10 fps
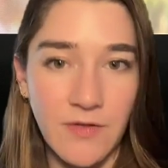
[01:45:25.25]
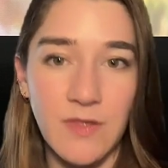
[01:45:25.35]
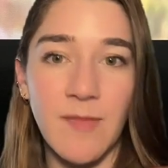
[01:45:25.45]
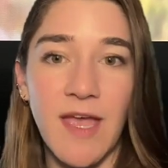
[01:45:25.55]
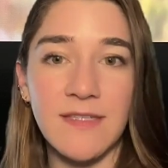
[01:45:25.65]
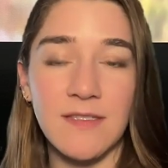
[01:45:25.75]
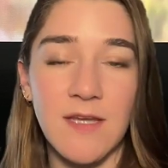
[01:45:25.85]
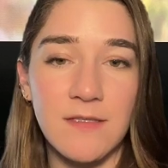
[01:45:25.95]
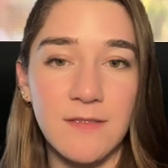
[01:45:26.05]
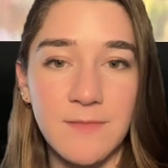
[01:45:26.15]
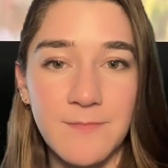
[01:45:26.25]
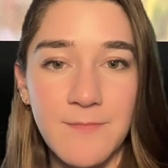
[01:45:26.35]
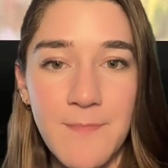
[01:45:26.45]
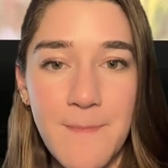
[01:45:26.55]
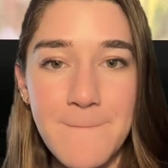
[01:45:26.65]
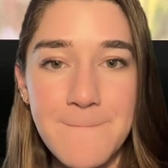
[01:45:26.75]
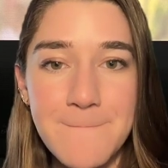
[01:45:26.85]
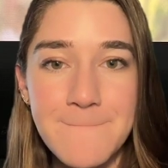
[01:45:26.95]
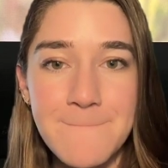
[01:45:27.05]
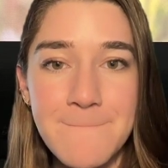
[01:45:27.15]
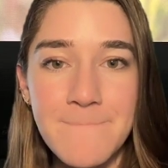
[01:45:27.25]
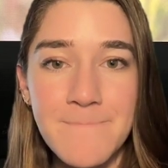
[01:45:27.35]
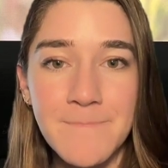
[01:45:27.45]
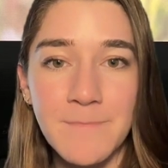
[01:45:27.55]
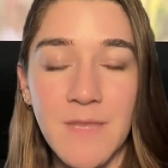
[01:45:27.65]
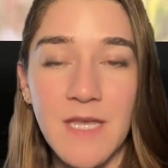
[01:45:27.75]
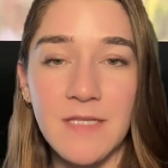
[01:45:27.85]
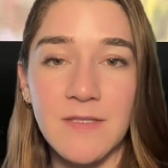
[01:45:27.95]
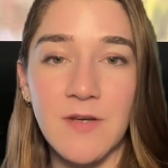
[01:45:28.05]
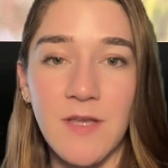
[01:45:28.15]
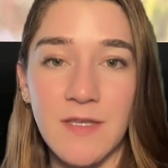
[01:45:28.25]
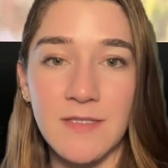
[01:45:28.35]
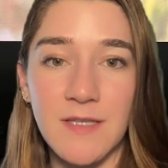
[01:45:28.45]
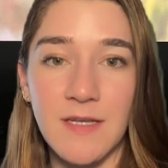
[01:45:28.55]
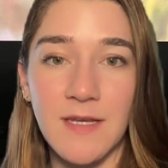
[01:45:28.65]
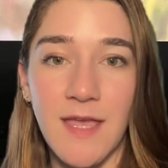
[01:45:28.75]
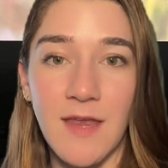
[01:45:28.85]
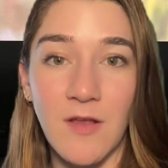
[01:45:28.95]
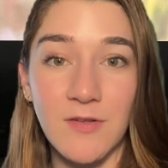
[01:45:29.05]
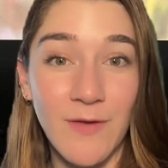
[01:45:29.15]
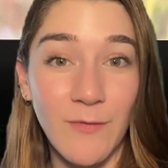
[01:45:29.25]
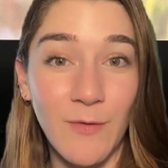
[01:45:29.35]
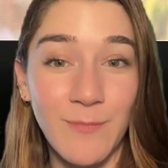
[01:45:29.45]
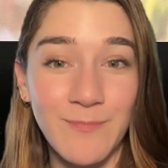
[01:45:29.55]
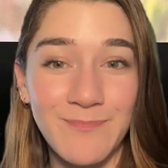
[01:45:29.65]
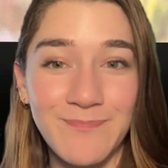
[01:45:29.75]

are still in the past, yes. Because their youngest son cannot travel.